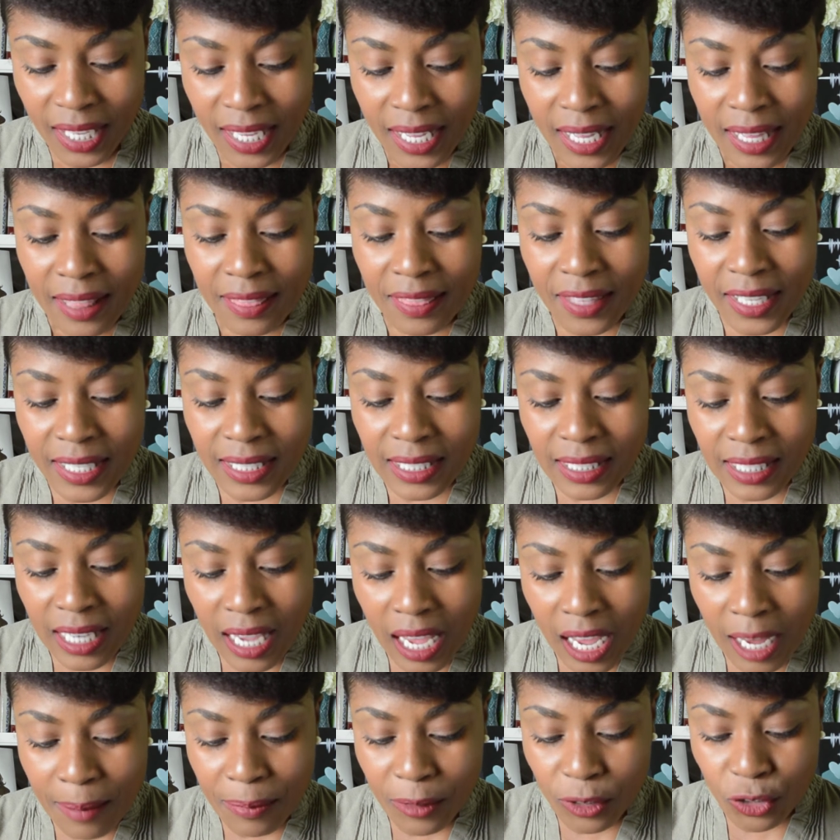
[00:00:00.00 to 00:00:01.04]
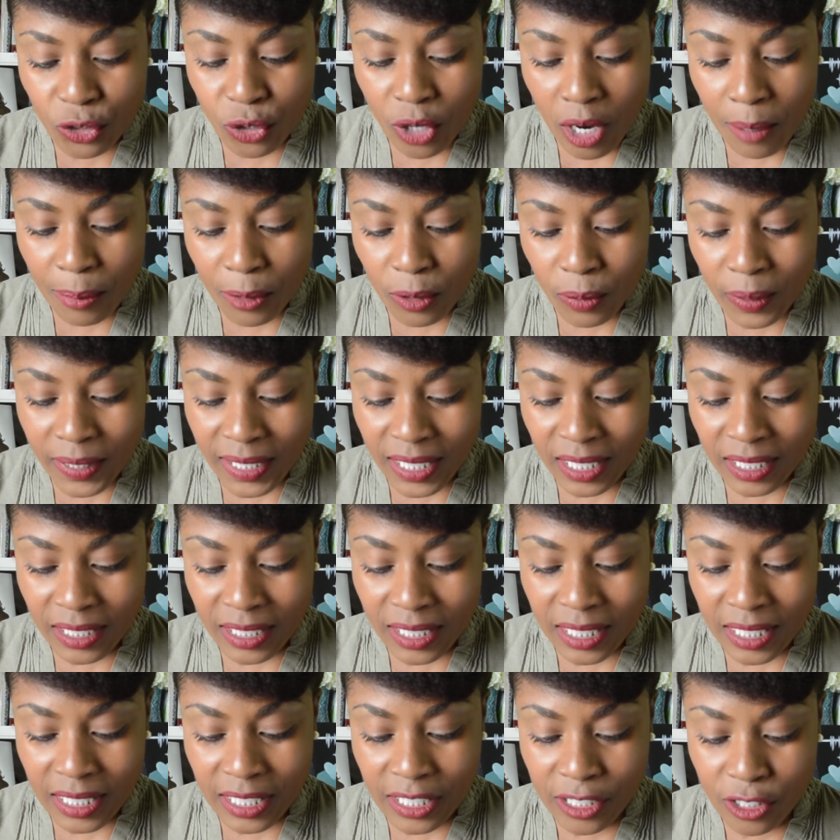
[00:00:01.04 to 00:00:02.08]
This time the trouble was a
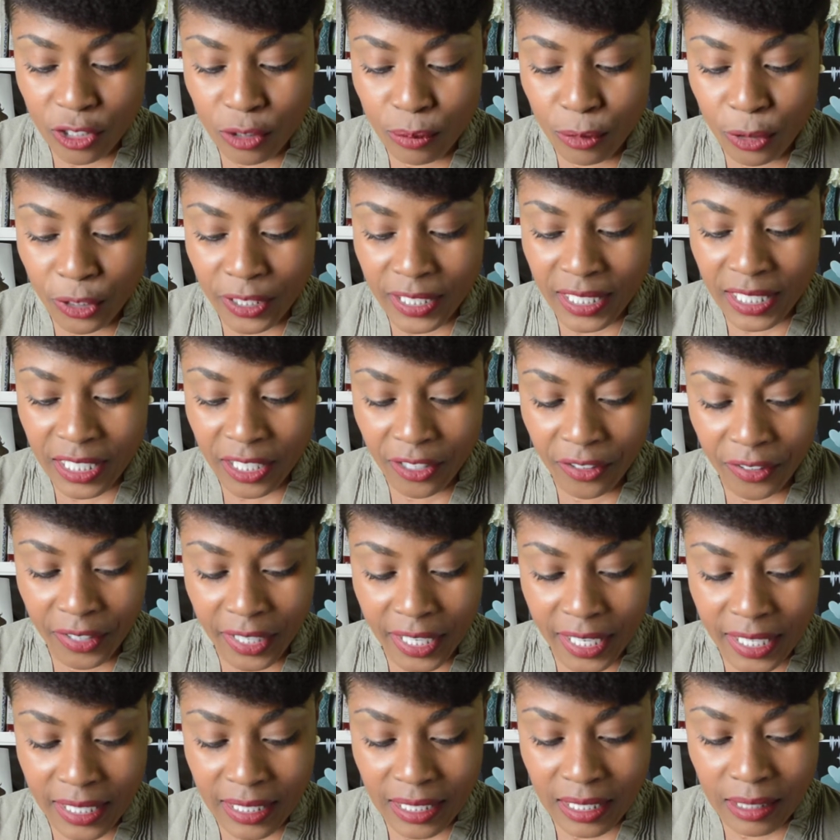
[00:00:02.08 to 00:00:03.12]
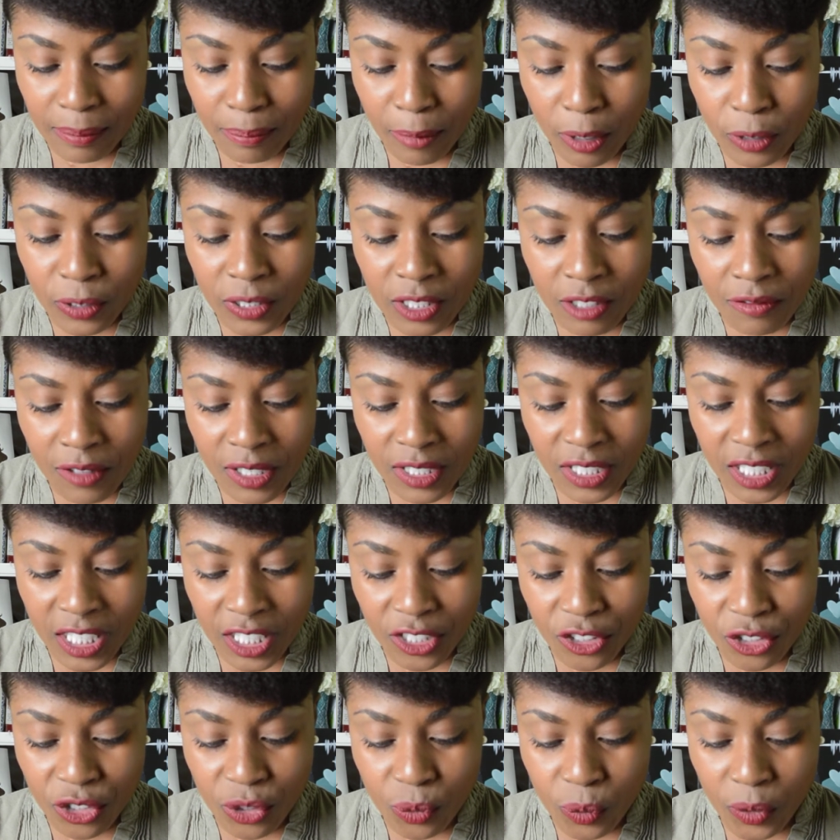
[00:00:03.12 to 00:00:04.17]
good deal more serious. Most of the
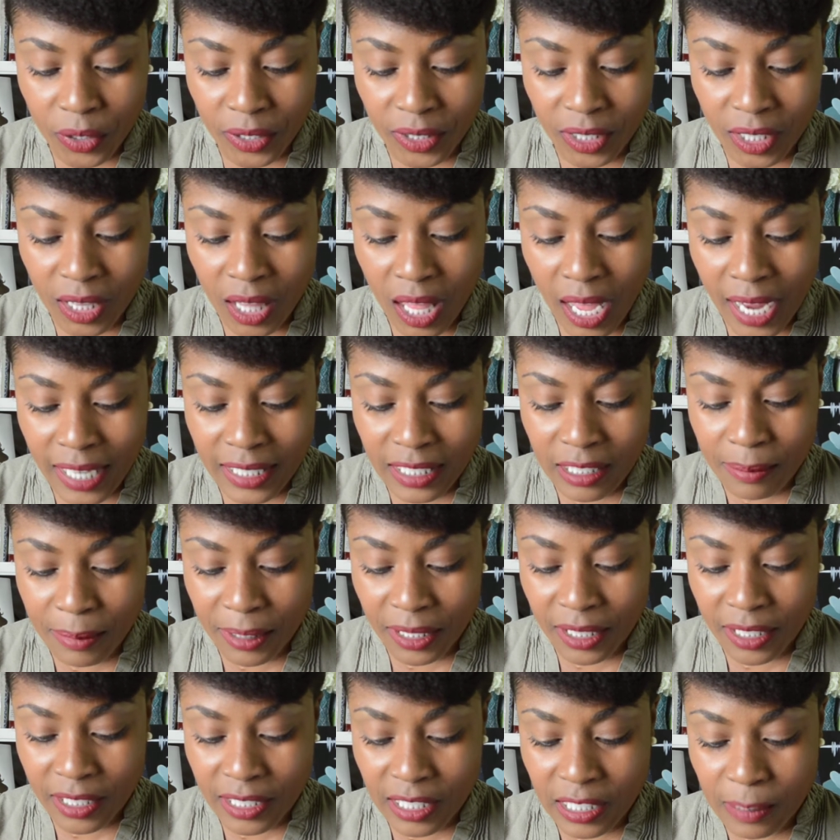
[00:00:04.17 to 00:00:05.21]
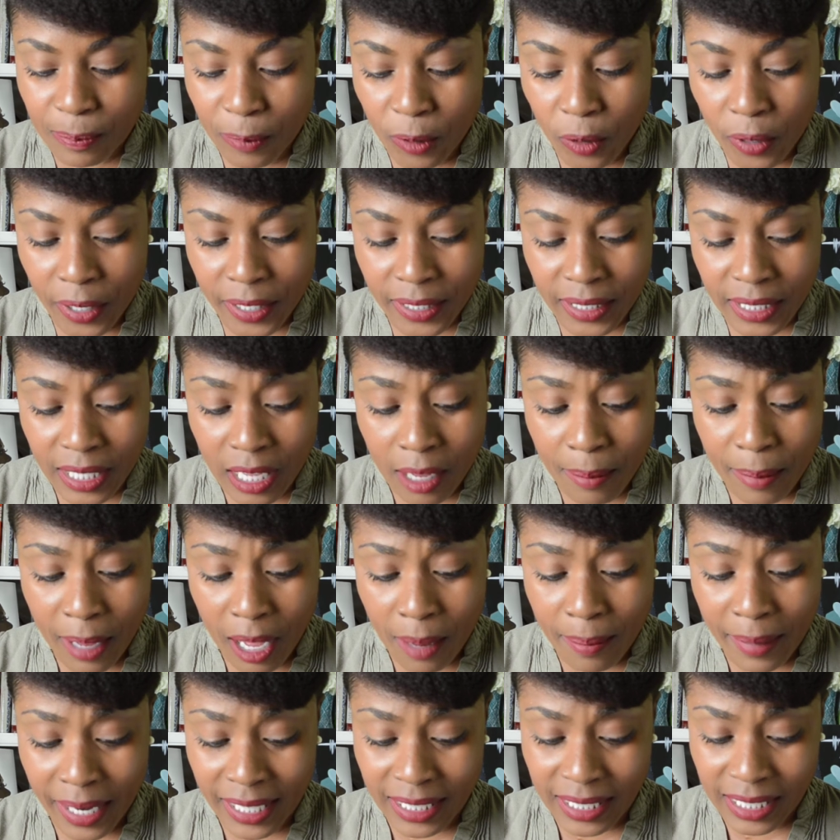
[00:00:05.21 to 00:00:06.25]
teachers were inclined to be good sports
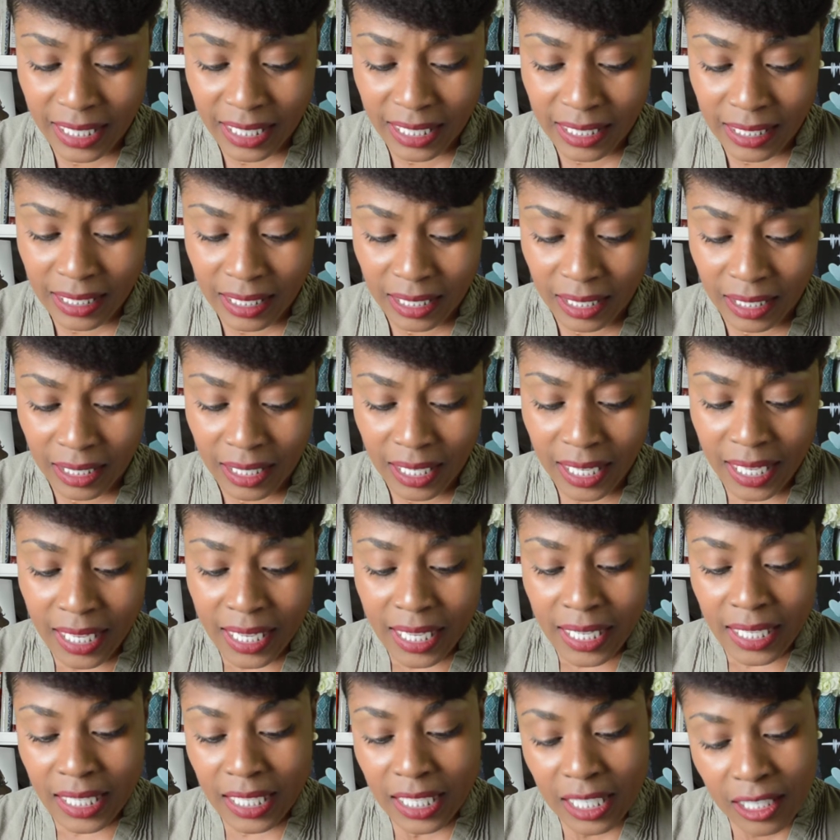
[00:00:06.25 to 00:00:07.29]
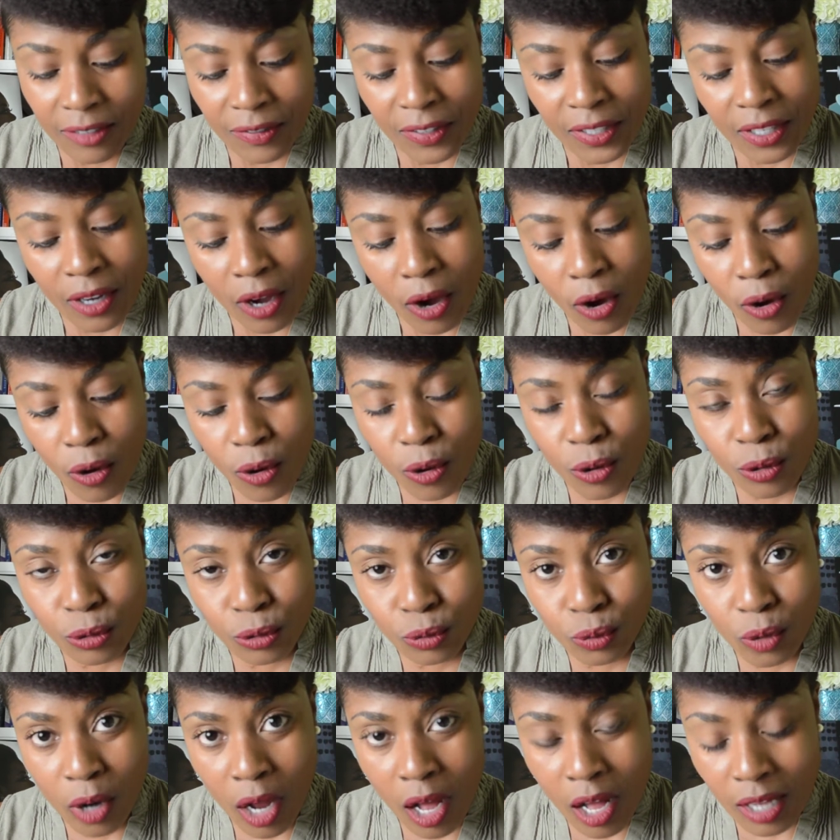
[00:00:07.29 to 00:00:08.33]
about my teasing. Even
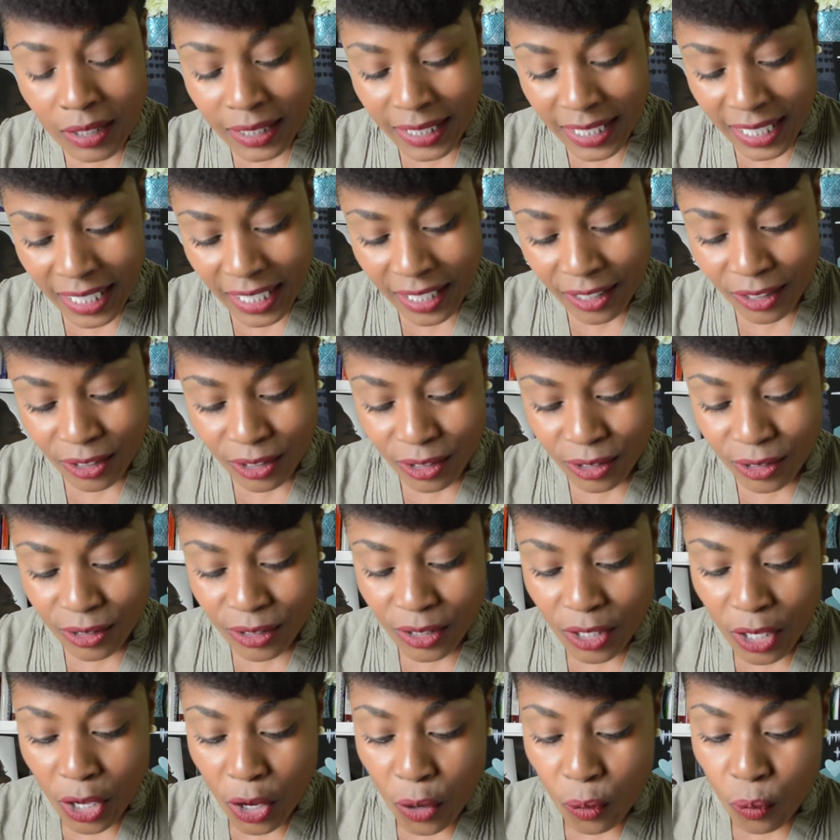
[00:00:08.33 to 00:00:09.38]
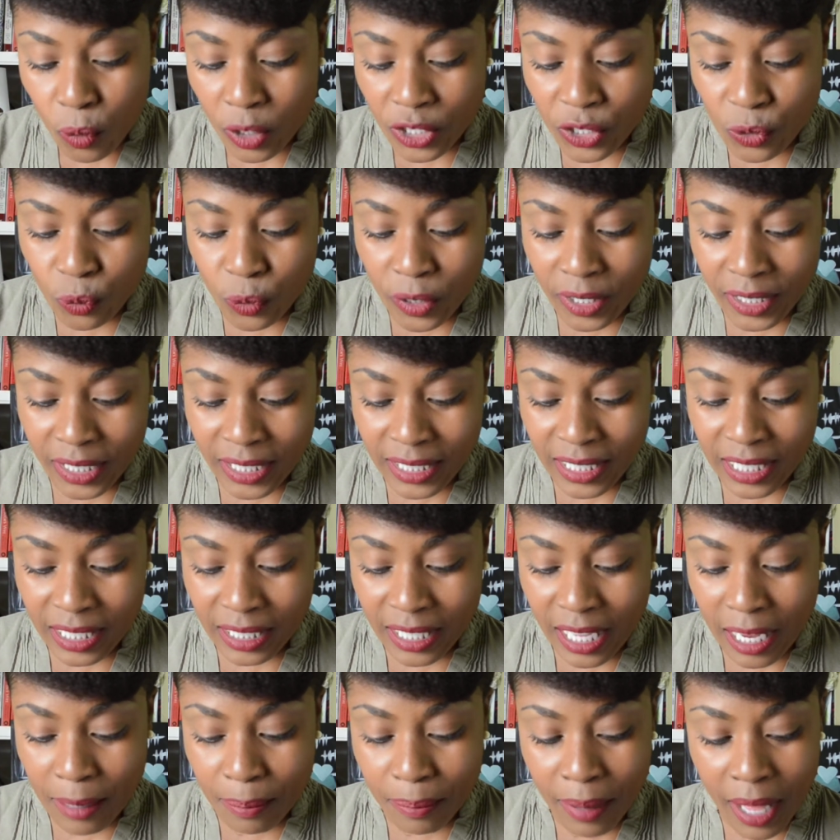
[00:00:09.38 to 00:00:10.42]
old Raw Deal was willing to
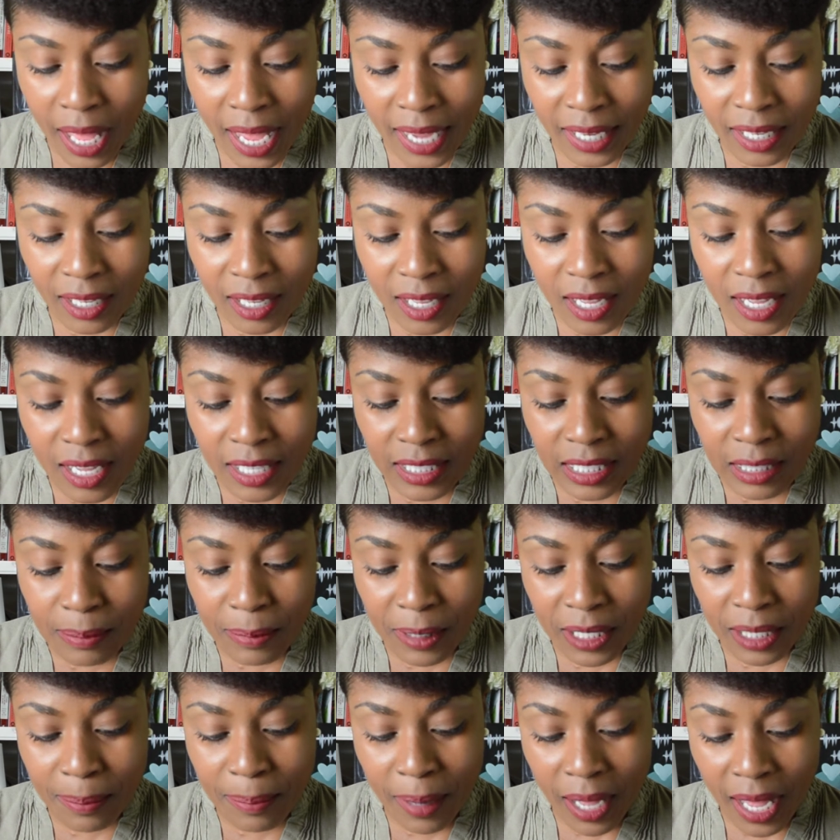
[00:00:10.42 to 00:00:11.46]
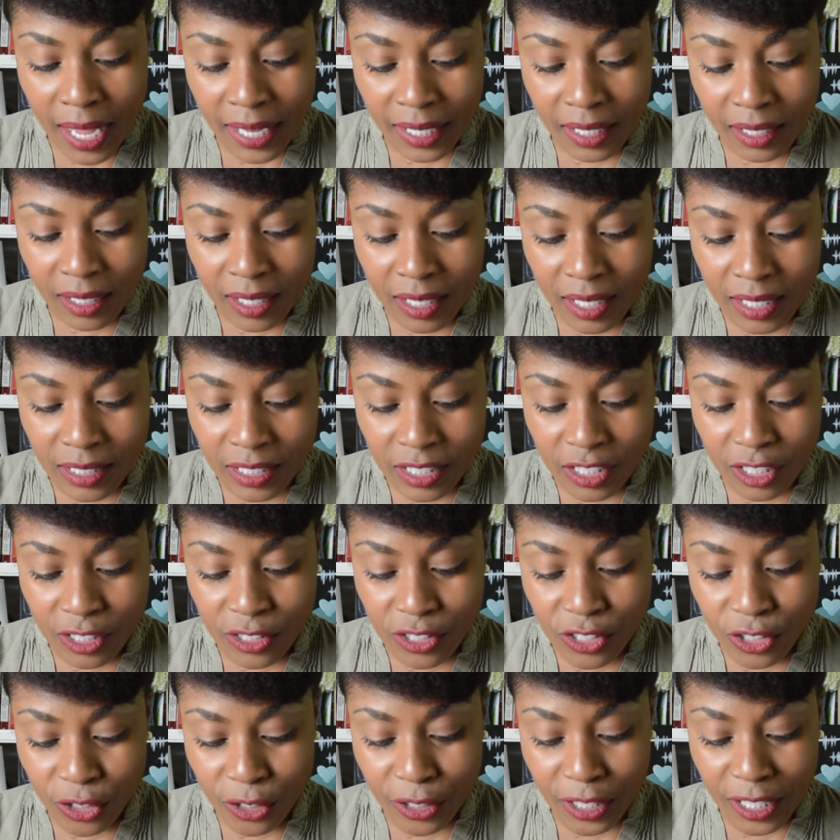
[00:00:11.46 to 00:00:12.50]
let bygones be bygones
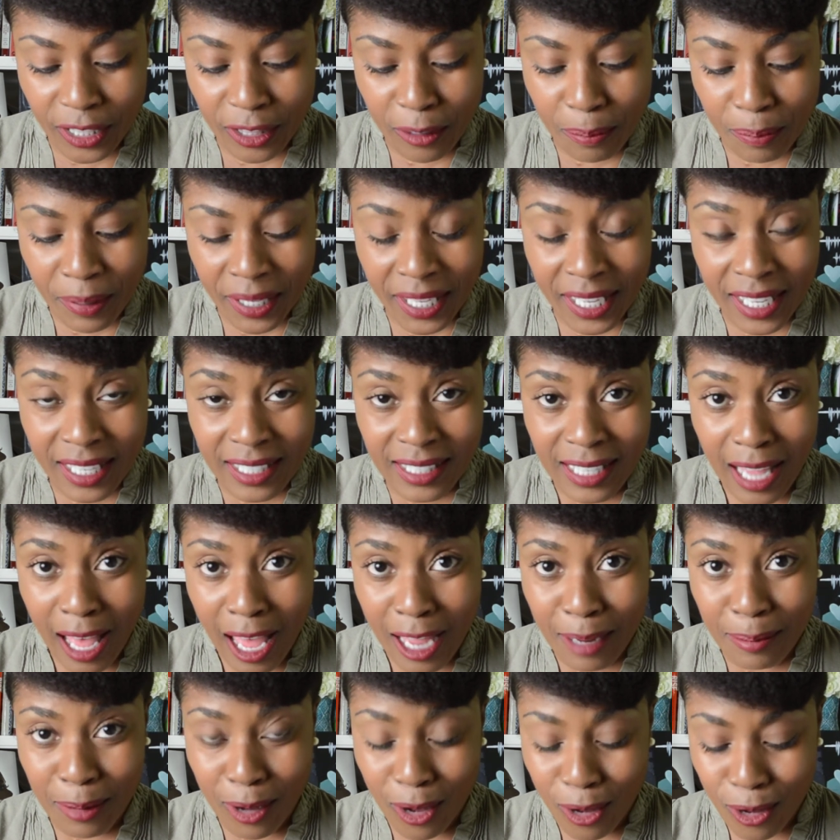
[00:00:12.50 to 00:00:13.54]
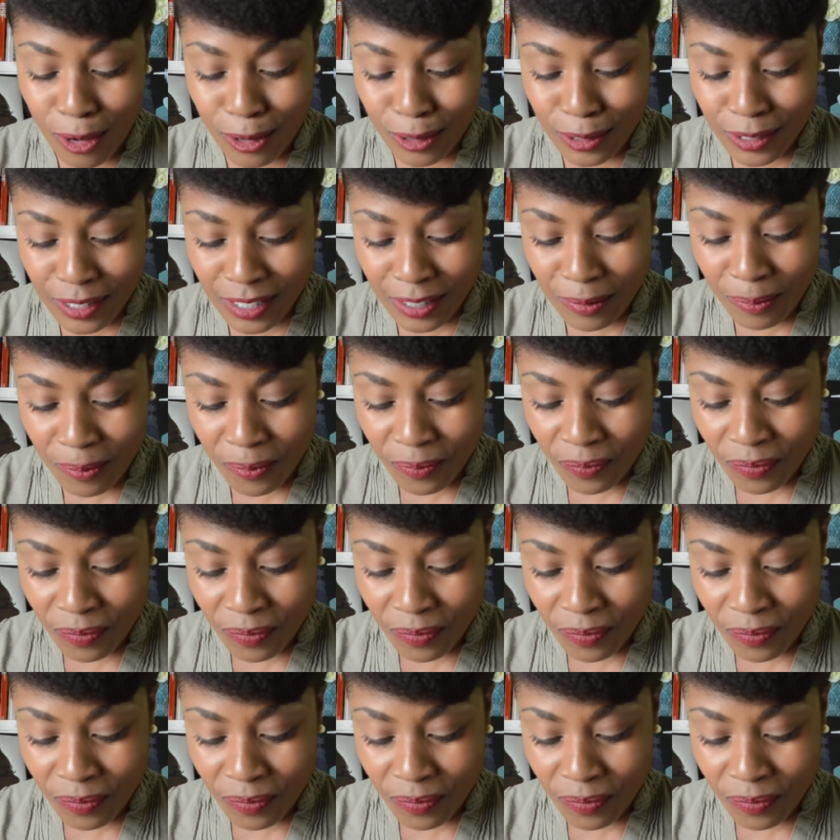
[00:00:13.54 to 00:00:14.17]
concerning the pig's eyeballs.